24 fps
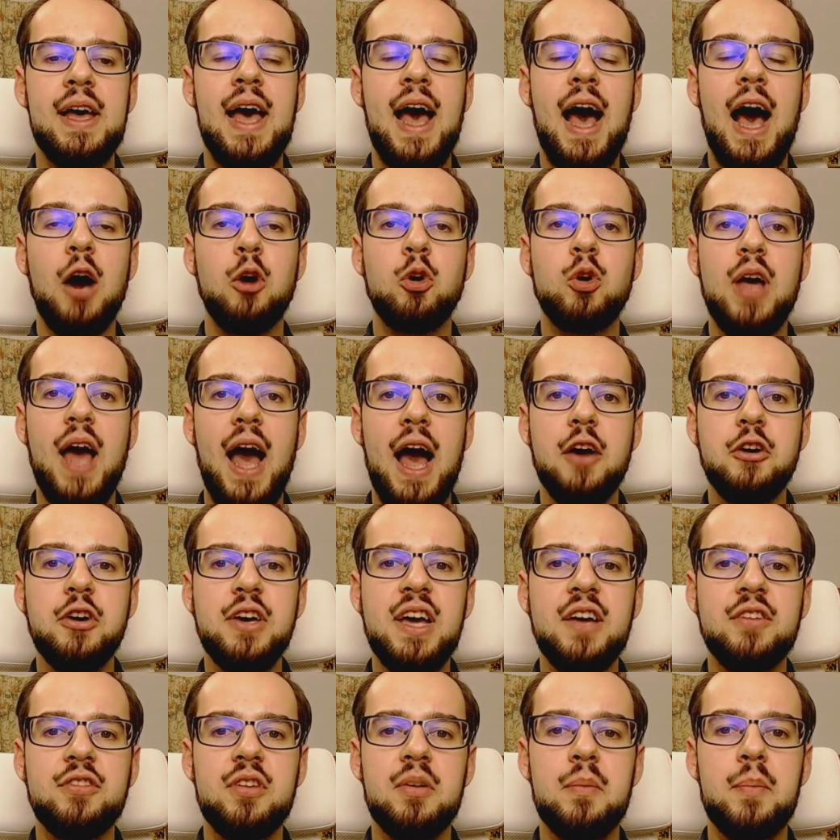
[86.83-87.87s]
how
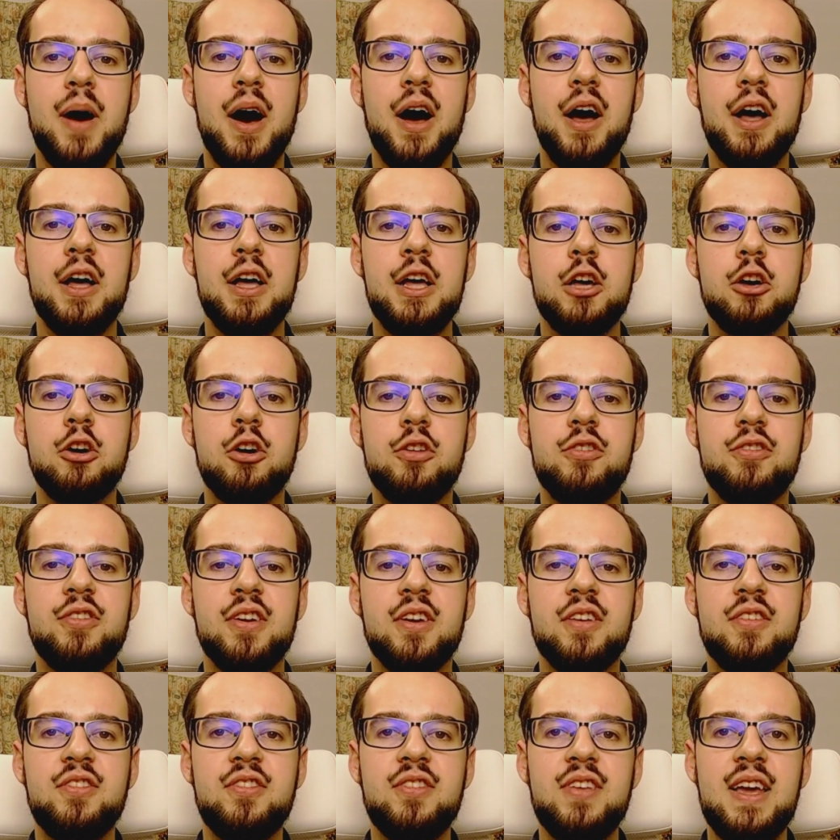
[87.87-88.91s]
Kaguya-sama could
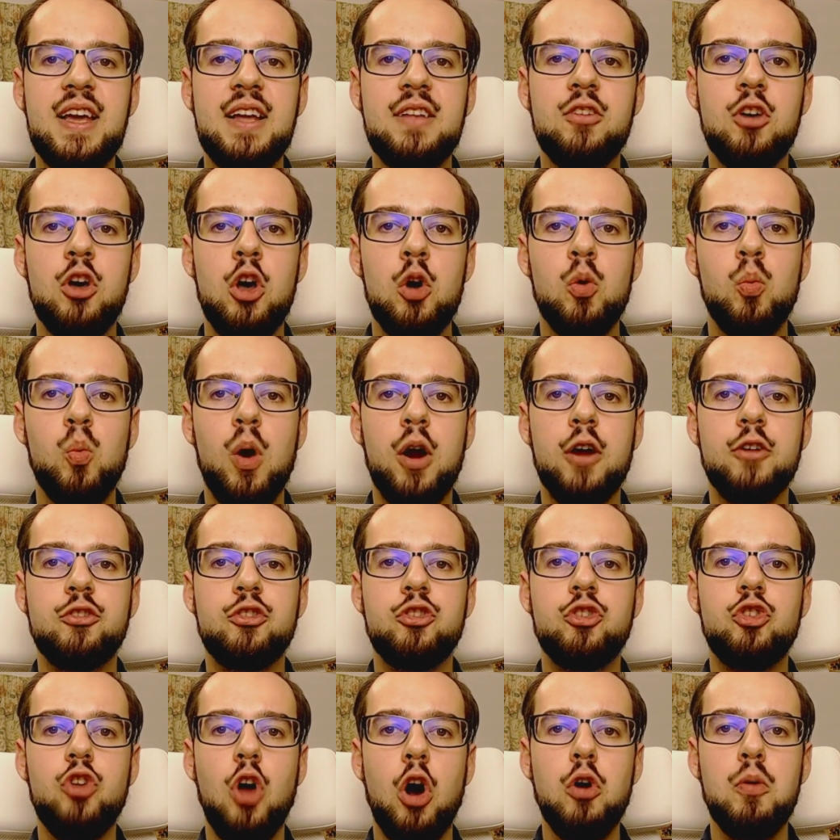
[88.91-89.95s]
succeed where
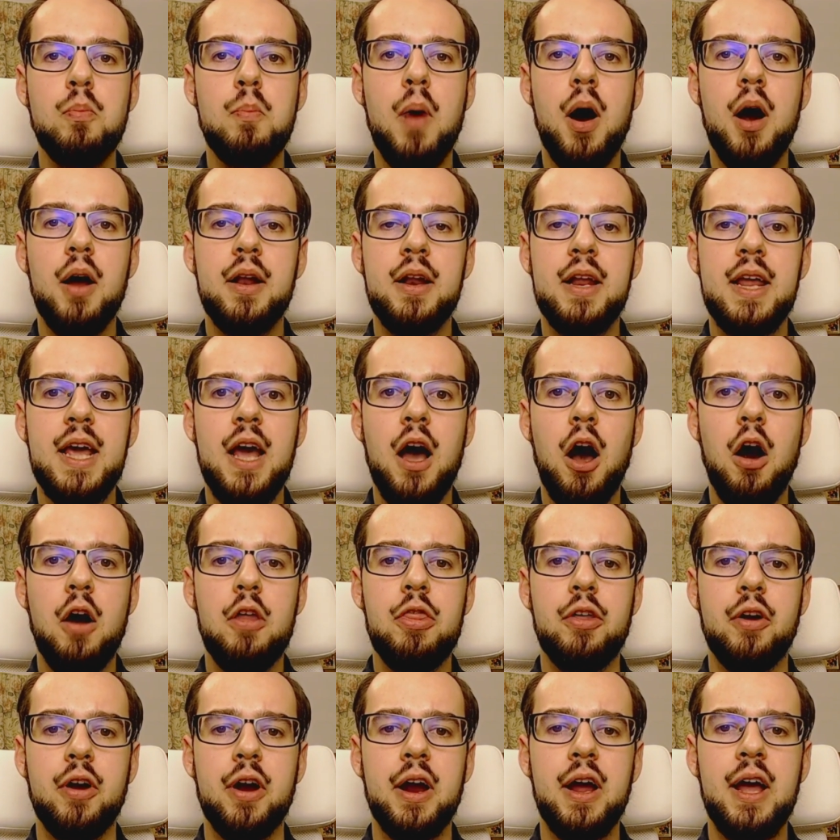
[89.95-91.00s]
so many
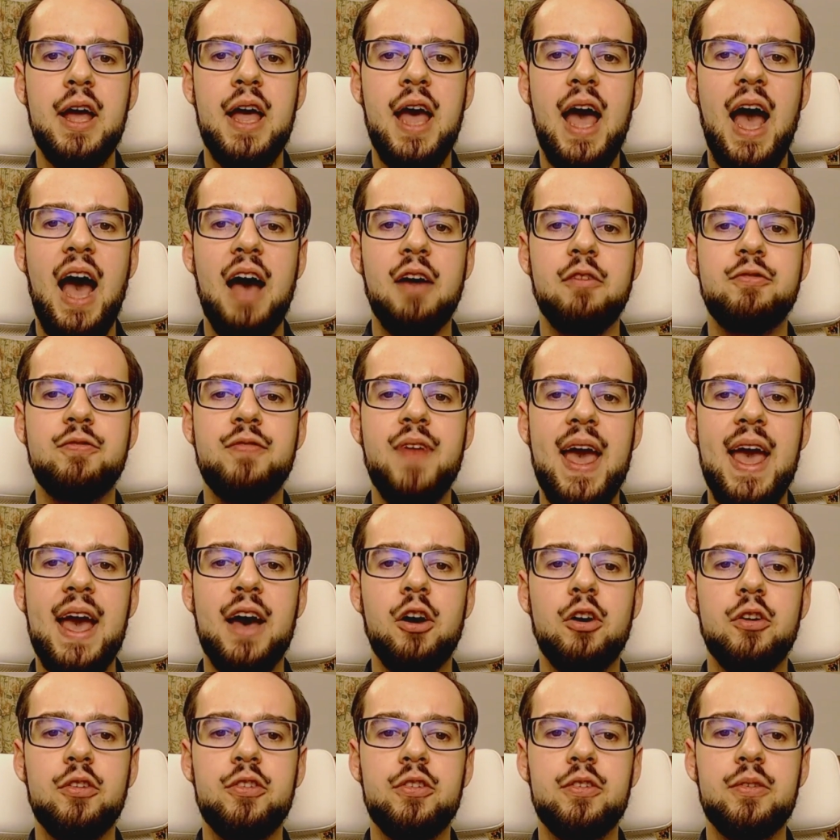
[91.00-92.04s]
other have
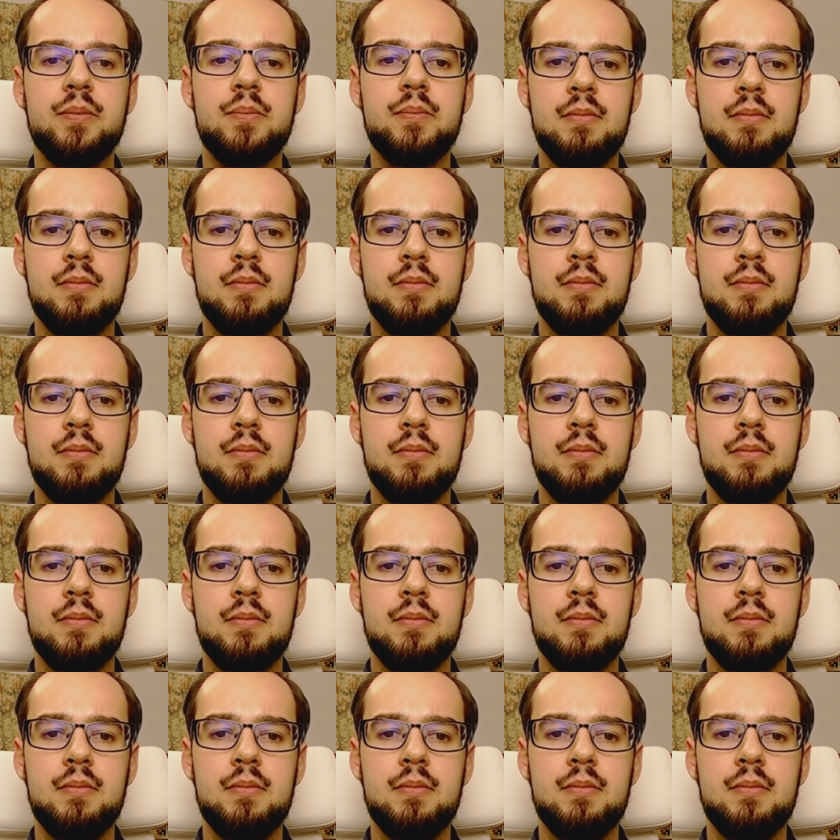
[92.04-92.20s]
failed.